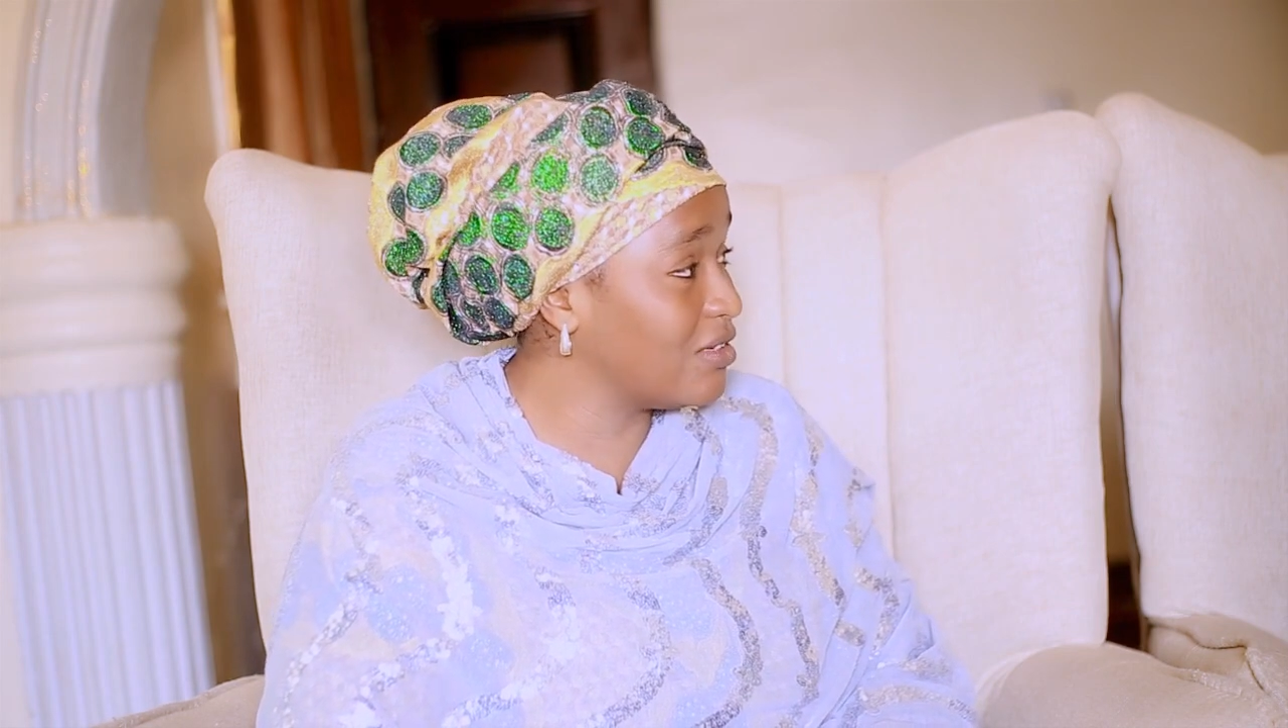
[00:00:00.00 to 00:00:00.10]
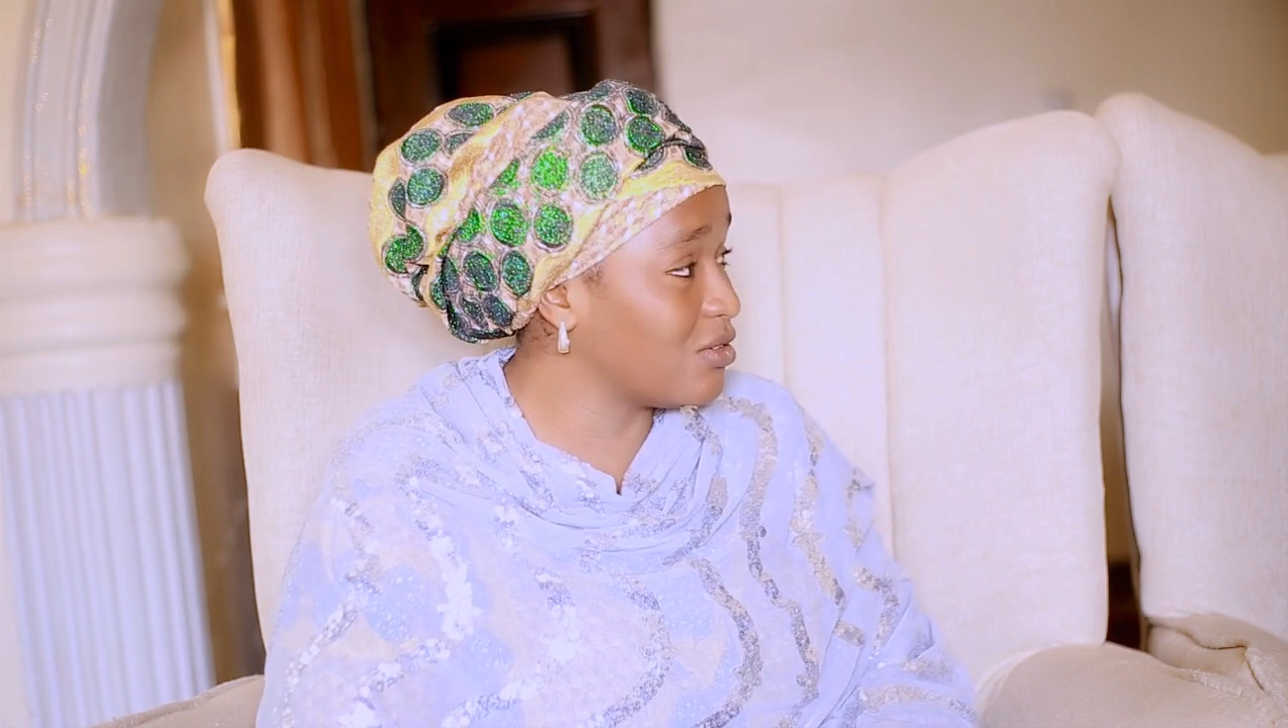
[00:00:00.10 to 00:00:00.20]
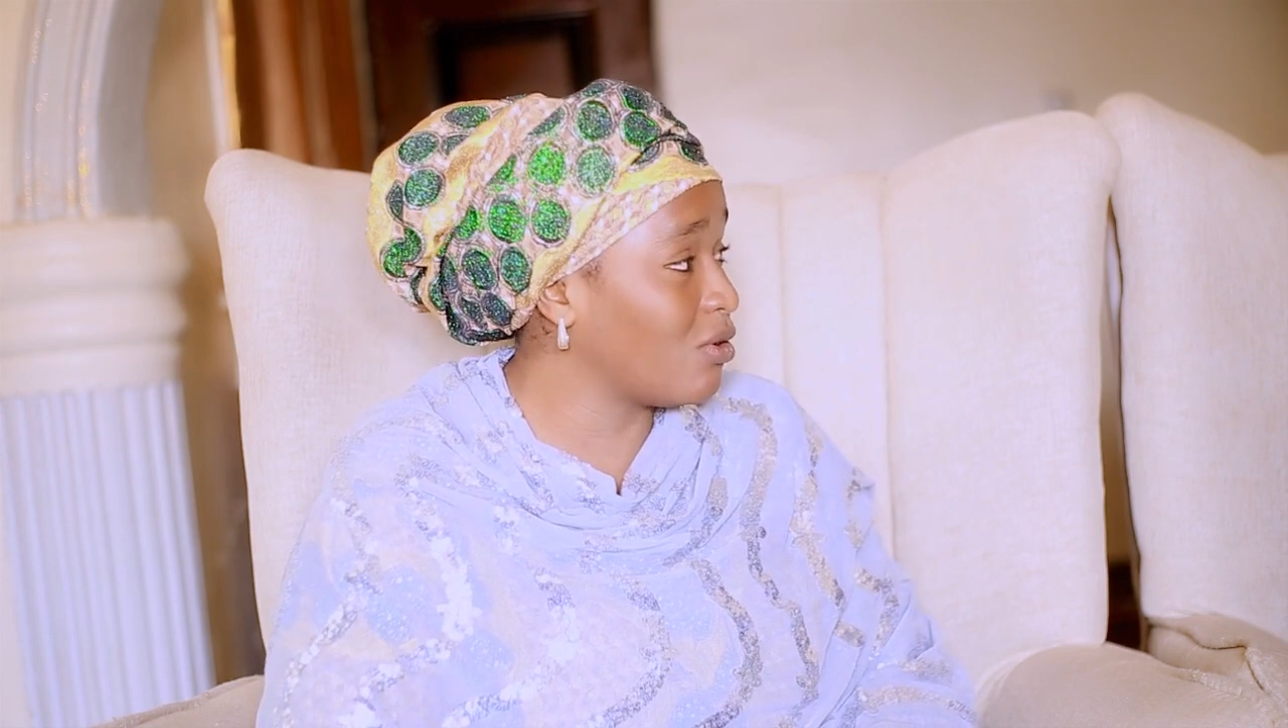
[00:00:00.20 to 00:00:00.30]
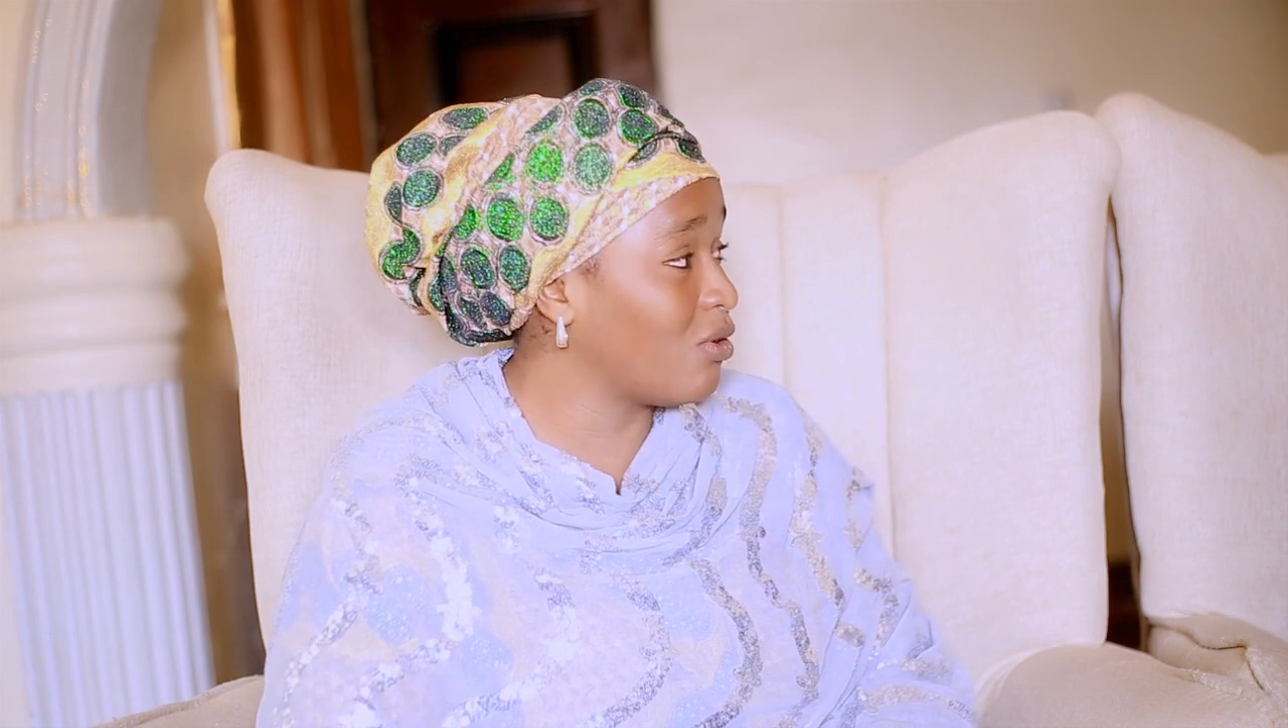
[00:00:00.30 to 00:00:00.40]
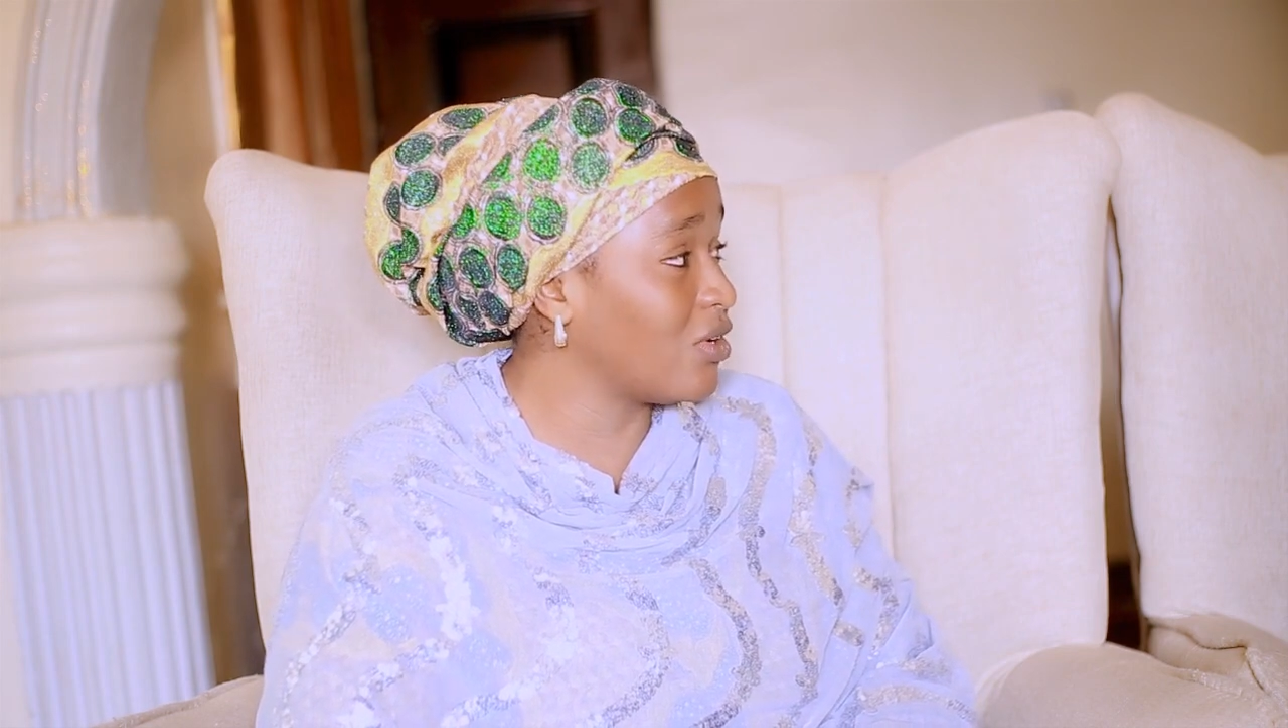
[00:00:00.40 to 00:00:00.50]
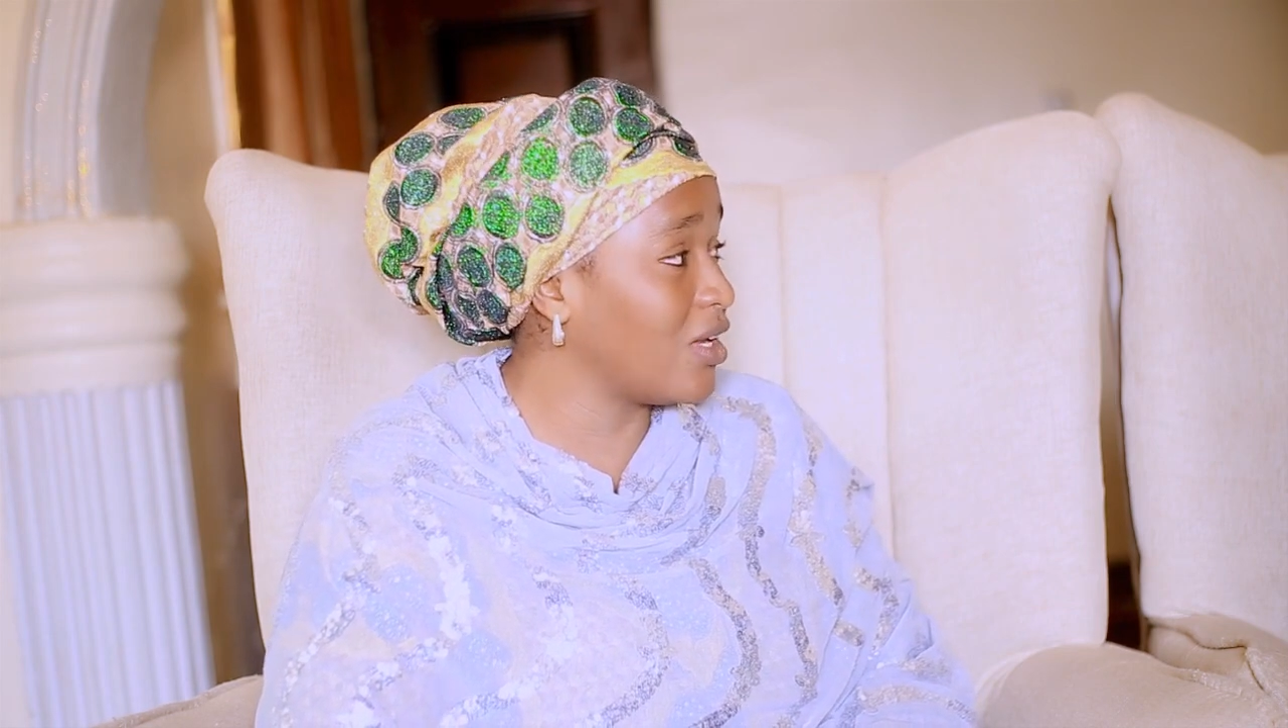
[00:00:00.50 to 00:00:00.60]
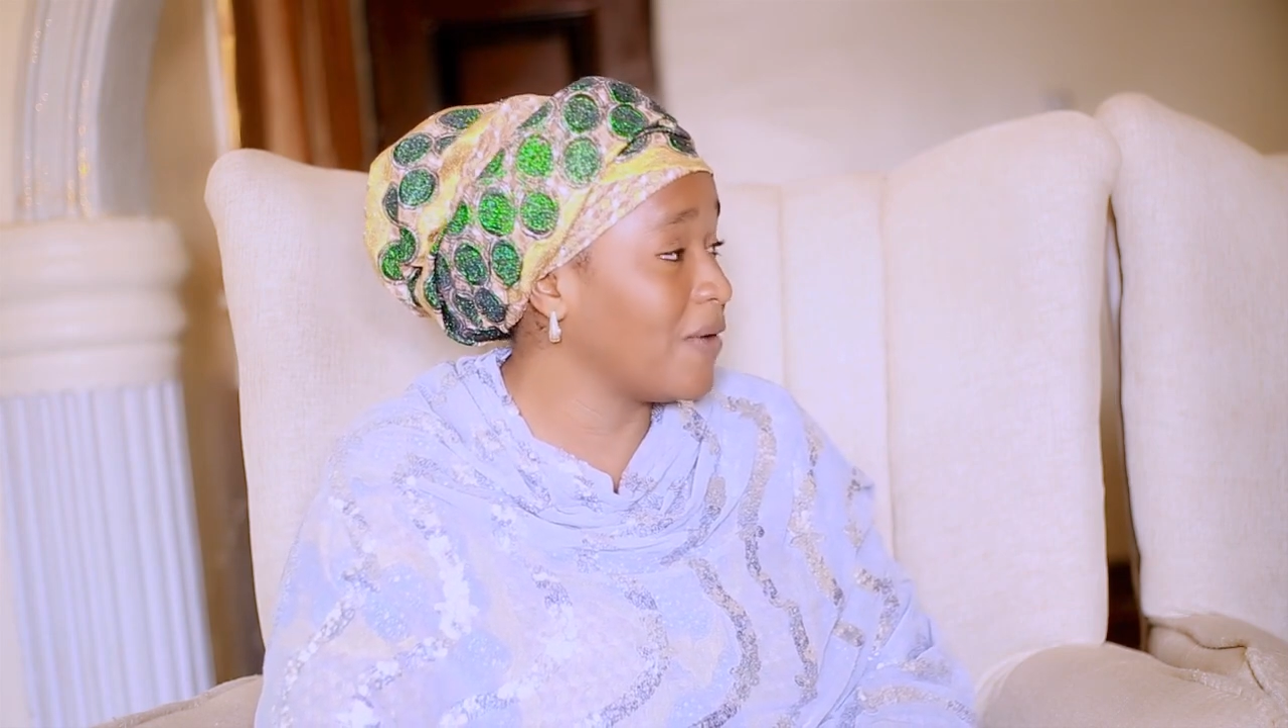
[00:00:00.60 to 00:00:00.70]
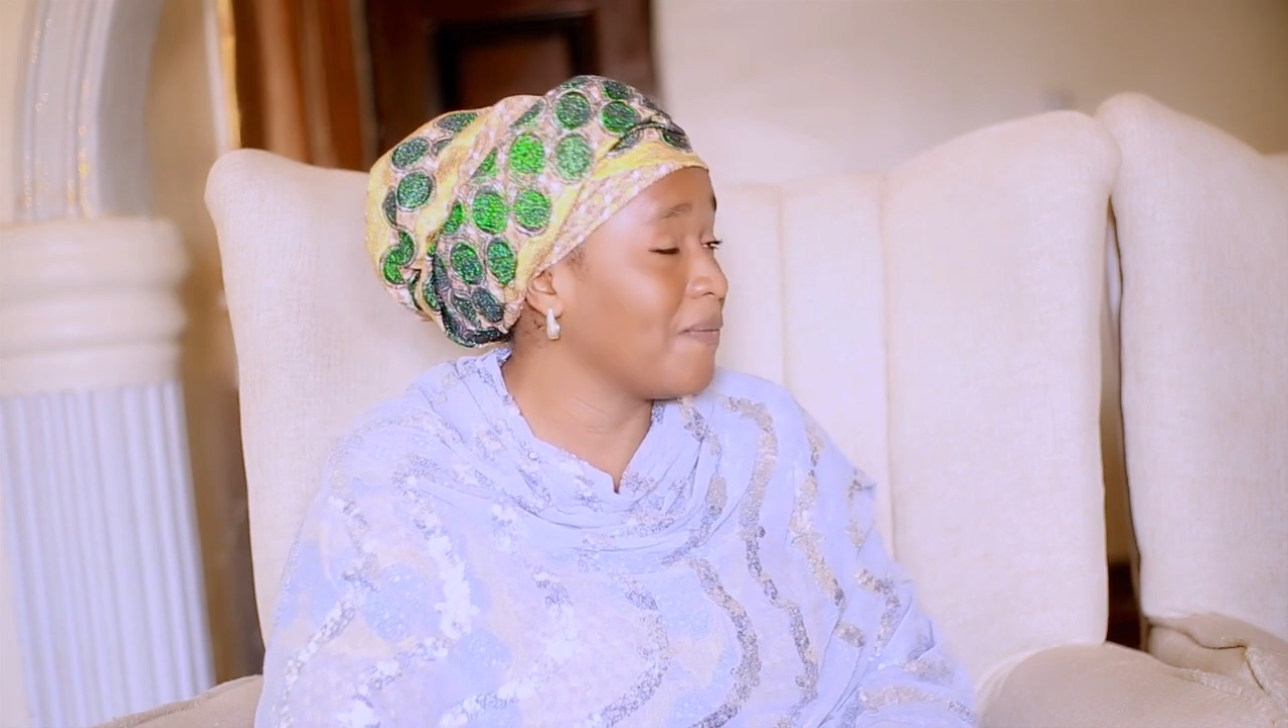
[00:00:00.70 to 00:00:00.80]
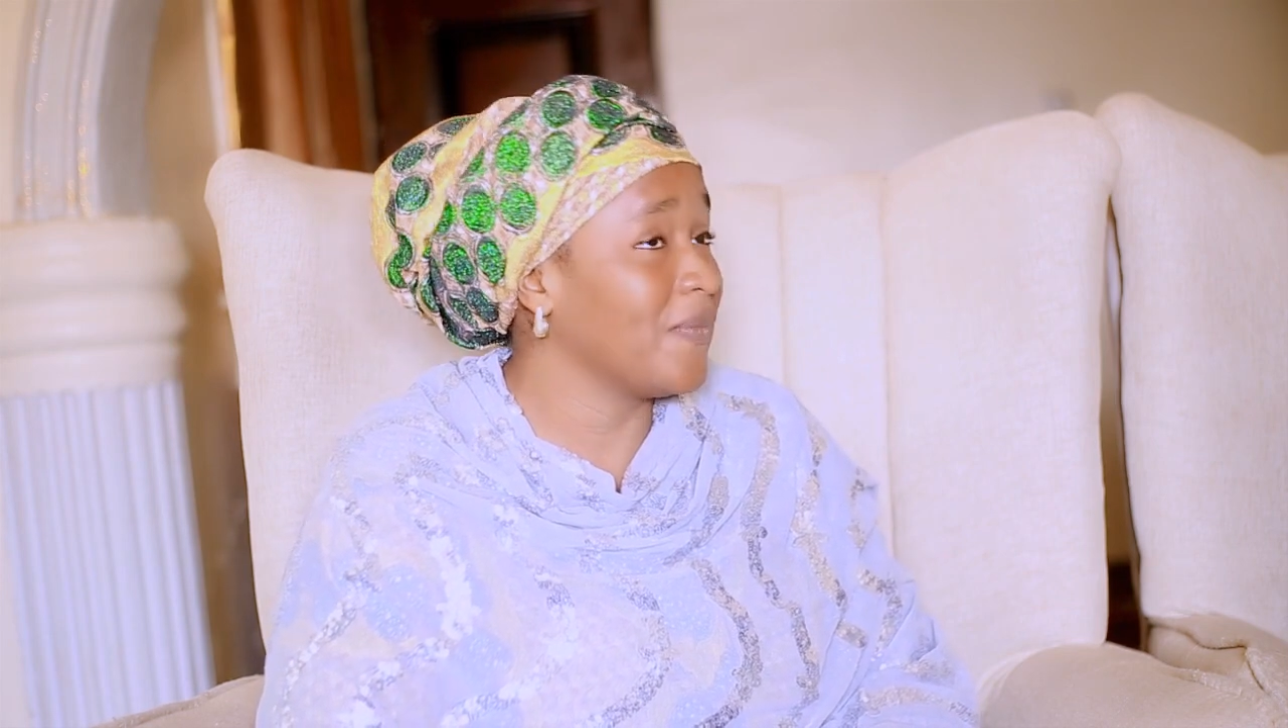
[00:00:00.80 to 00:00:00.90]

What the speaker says: disorder.